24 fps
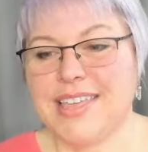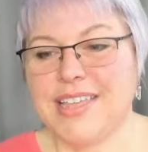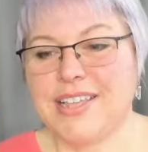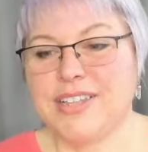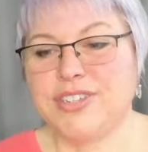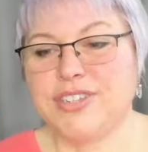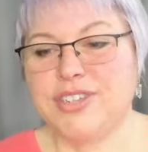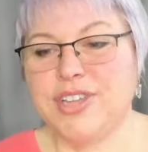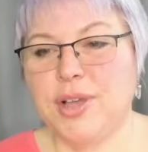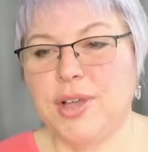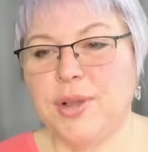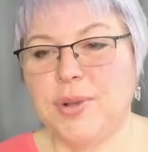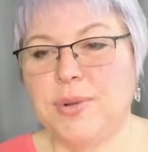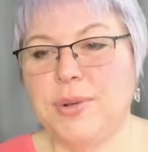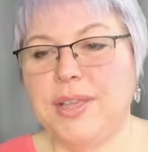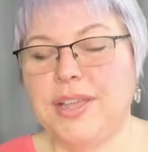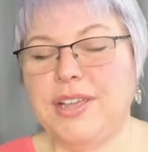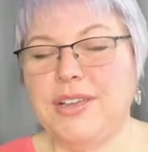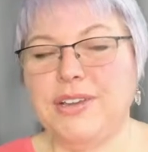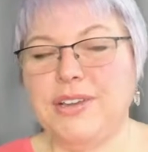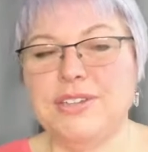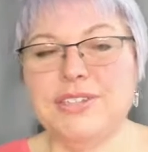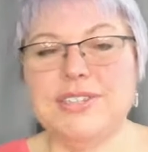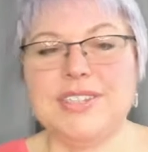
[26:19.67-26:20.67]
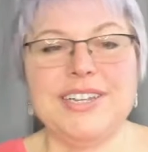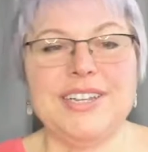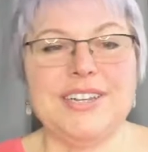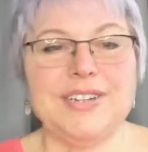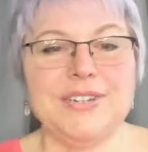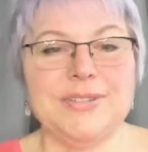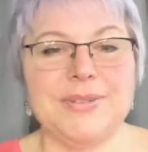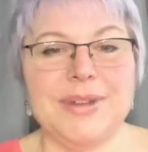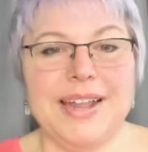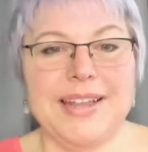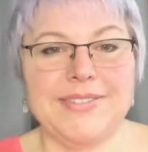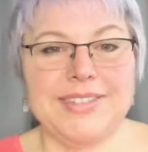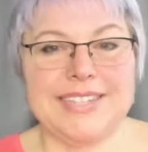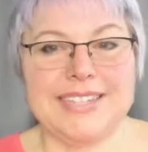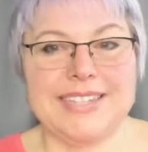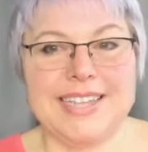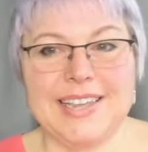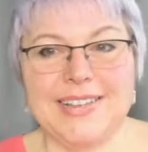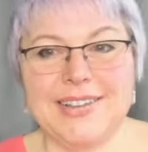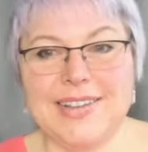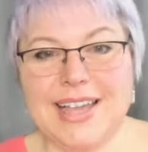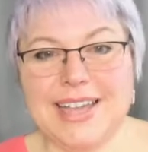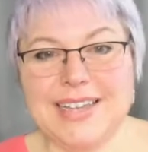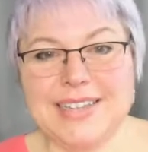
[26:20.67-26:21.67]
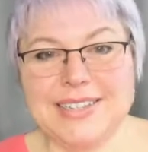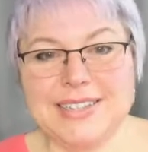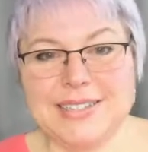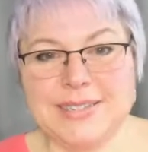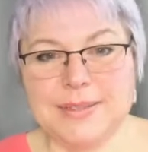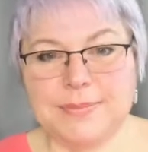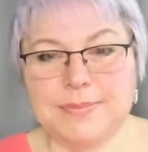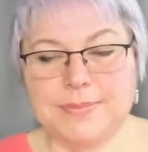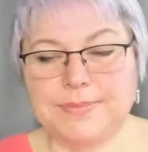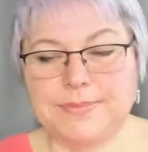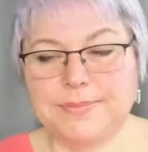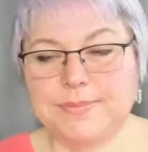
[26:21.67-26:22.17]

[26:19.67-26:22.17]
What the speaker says: So here's what I have to say, you guys.